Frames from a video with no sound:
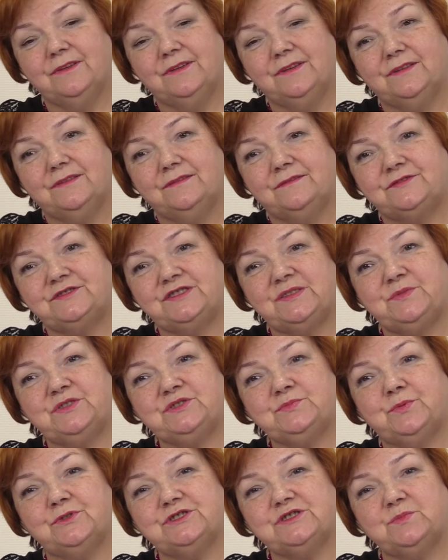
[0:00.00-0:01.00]
Be
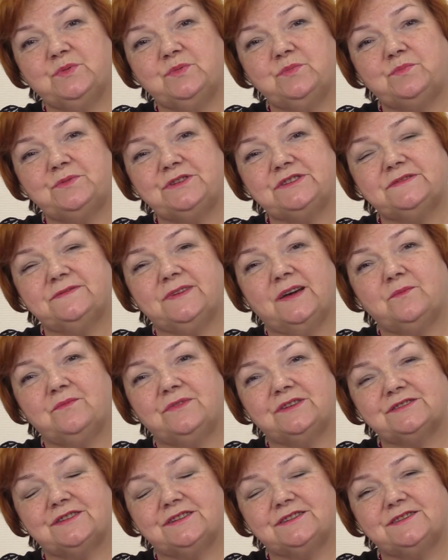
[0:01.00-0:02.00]
different. We show you a lot
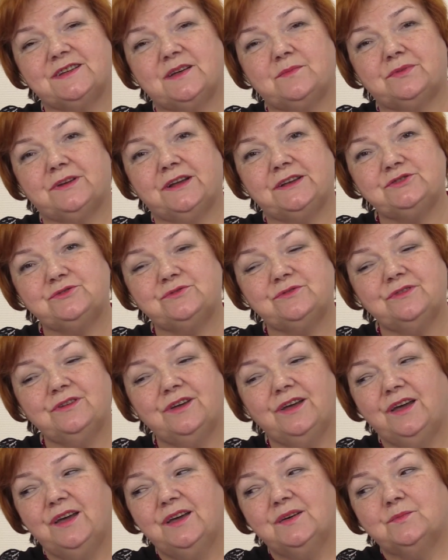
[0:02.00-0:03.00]
of interesting
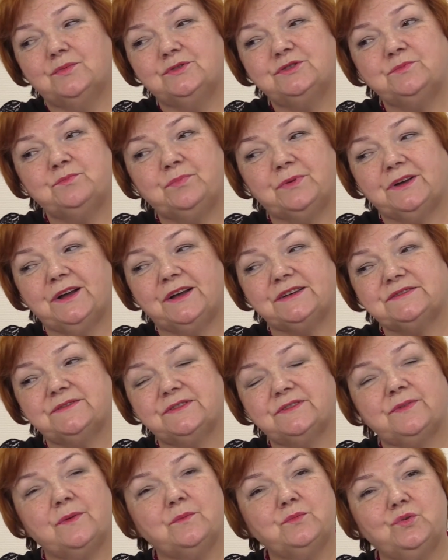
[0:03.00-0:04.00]
designs. We are
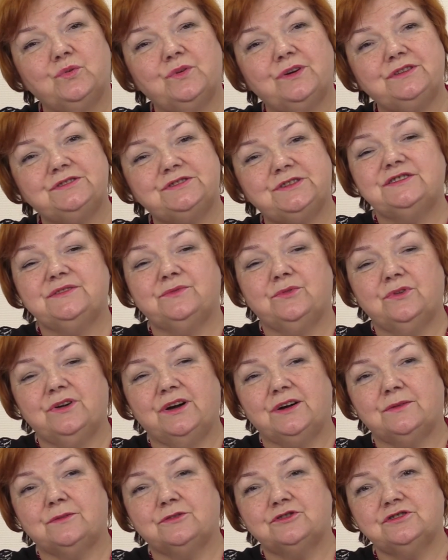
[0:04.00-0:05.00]
Paukšte Irina.
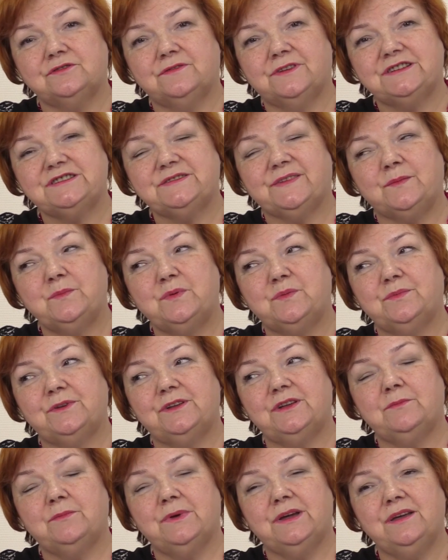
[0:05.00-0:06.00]
Subscribe to our channel.
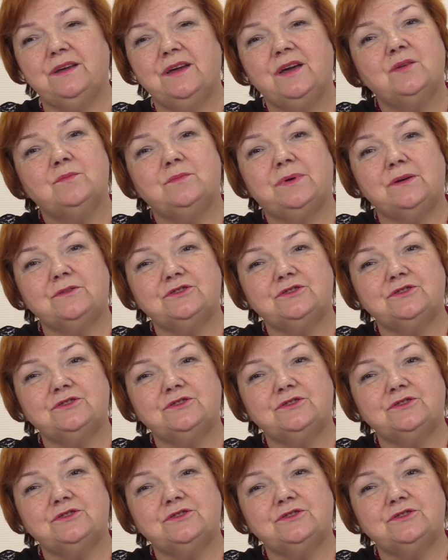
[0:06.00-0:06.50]
Goodbye.